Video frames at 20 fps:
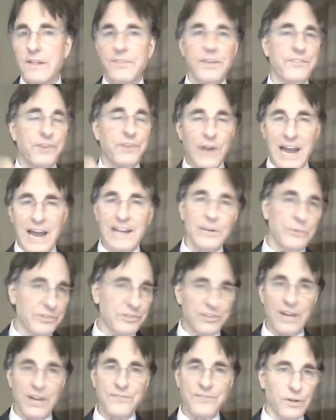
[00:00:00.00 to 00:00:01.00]
If you're highly
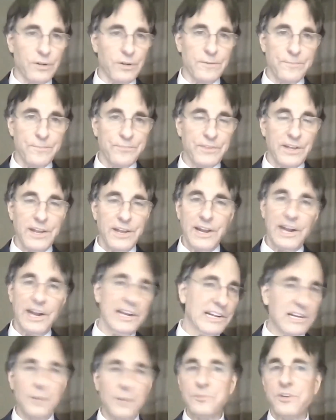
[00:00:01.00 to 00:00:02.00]
resentful and
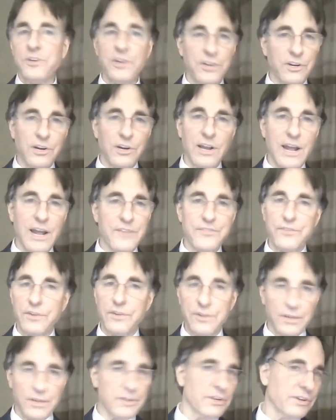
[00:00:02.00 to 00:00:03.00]
it comes into your life,
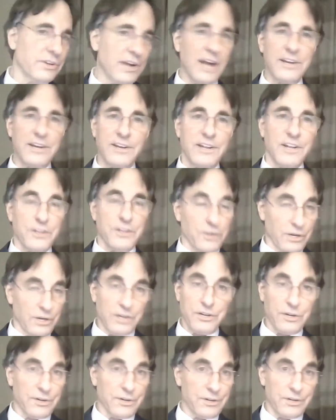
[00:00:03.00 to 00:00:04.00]
You're not, you're,
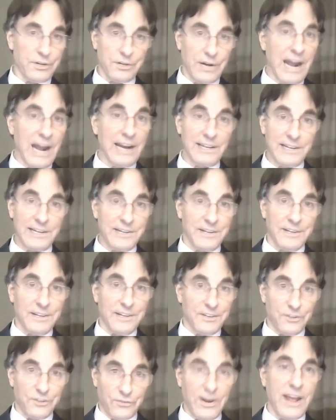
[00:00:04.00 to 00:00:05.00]
you're, you're highly
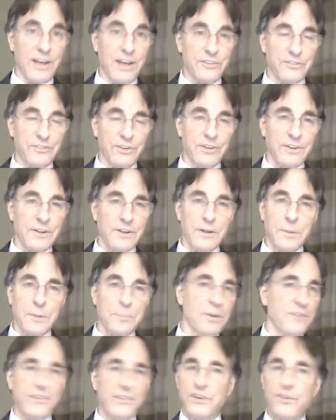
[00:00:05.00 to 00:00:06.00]
stressed.
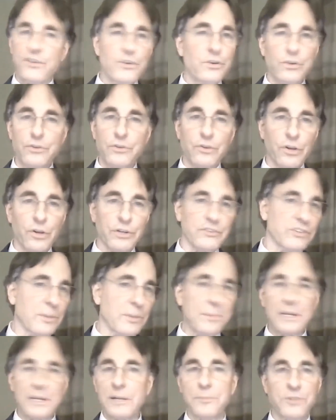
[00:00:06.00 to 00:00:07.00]
But if it's neutral and
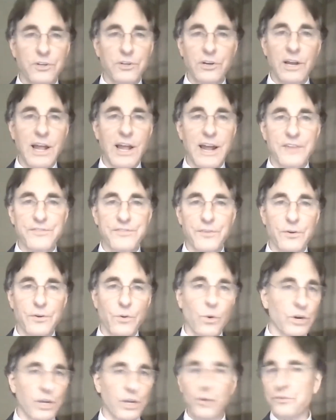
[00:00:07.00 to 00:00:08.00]
something comes in your life
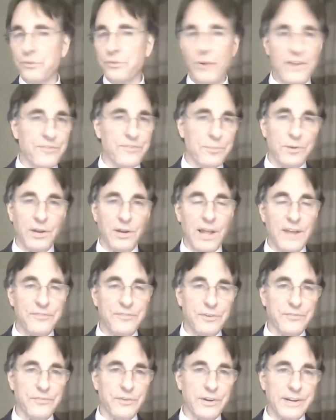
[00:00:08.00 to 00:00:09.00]
or goes away from your life,
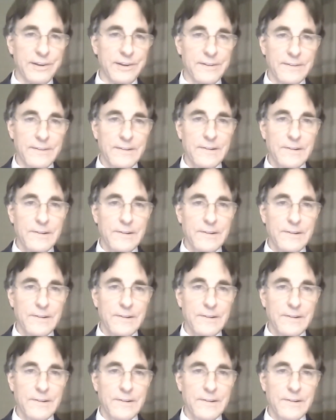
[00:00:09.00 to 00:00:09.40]
you're freed.